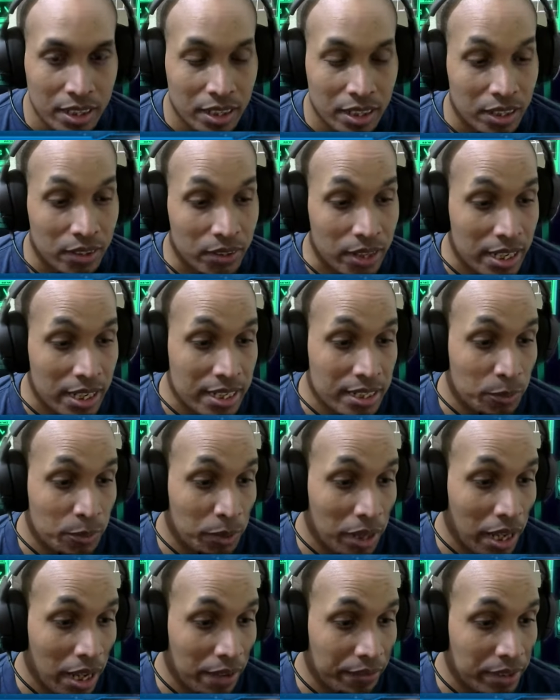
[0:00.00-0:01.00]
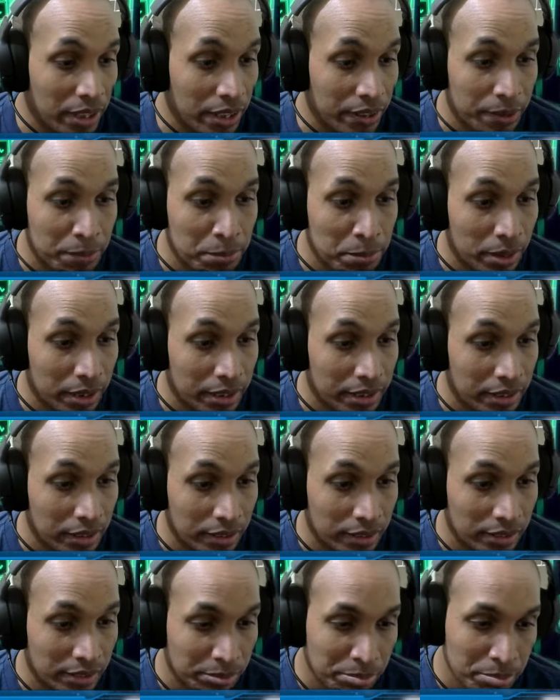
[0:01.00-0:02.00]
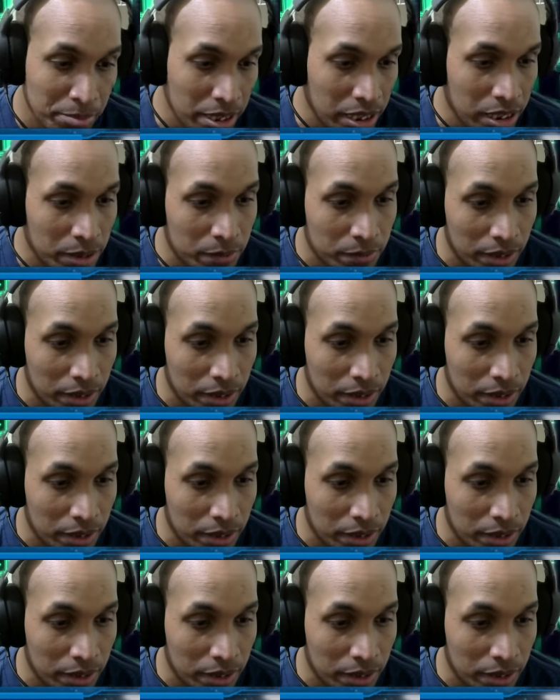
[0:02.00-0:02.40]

Okay, we have nothing but medium